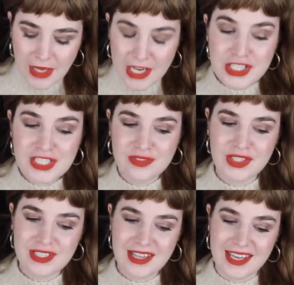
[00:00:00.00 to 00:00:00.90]
I just
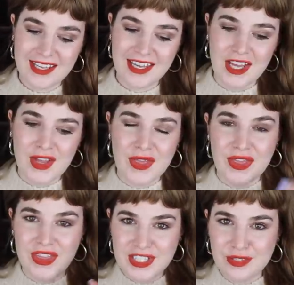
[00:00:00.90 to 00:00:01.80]
feel like
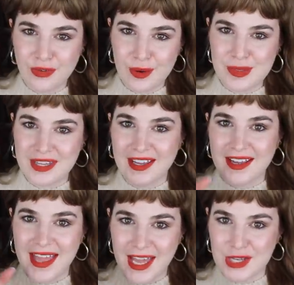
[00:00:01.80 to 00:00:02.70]
this formula
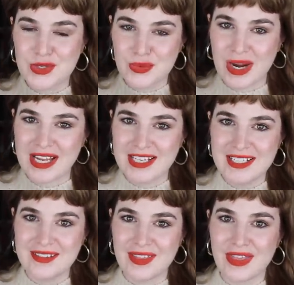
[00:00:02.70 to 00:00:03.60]
and
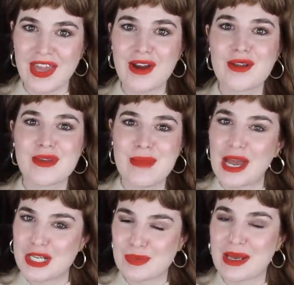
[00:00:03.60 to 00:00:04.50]
red, they're the
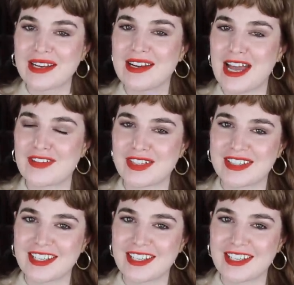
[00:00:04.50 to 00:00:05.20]
match made in heaven.